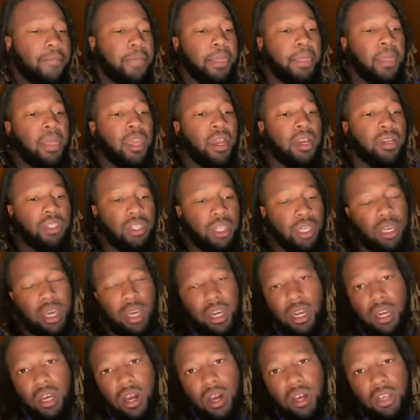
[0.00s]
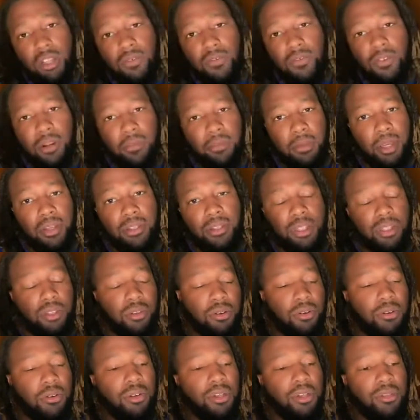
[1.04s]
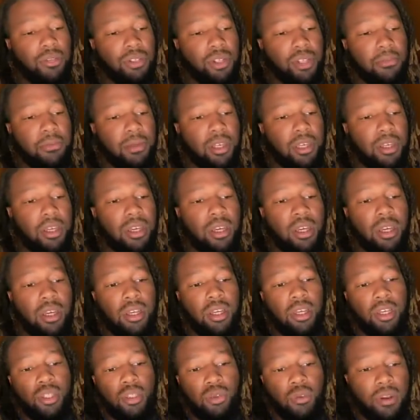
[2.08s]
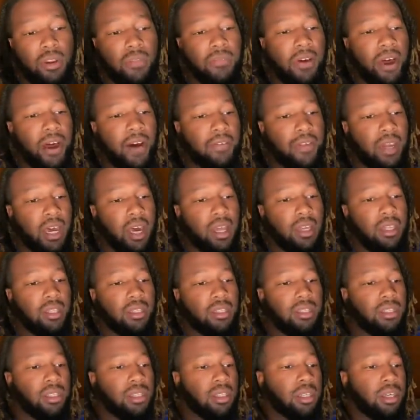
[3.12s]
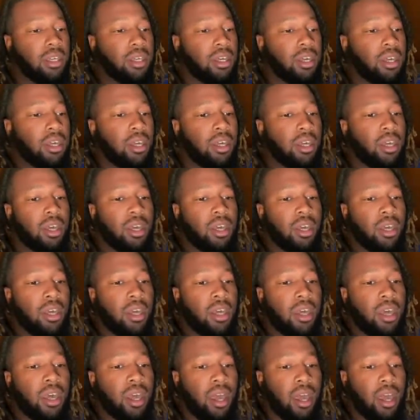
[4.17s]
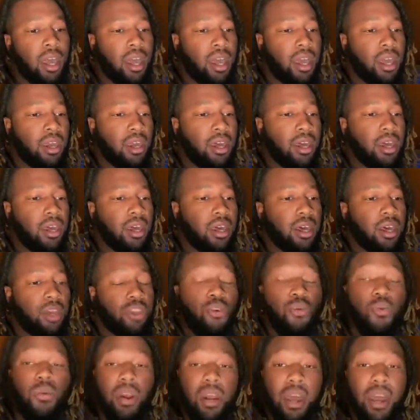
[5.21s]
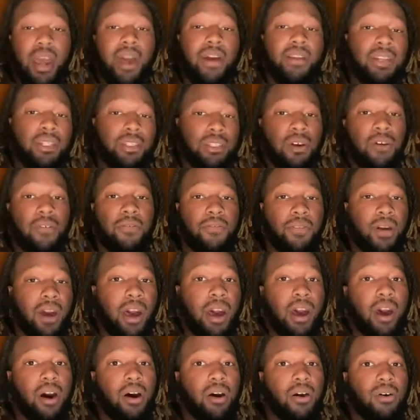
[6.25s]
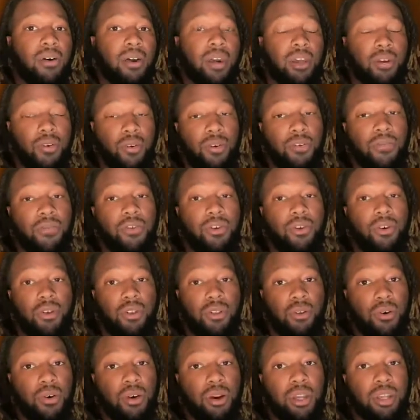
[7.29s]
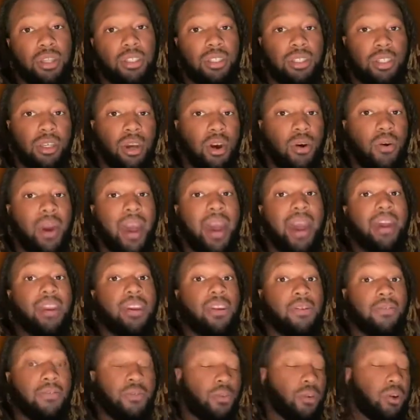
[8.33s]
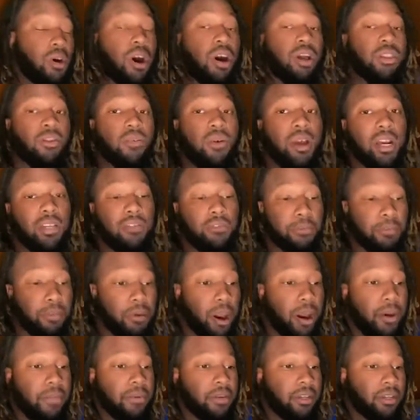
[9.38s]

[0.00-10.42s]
So yeah, the cost for the BoxTruck would usually be $25. And you want to have this on file in order for your authority to go active or authorized for property.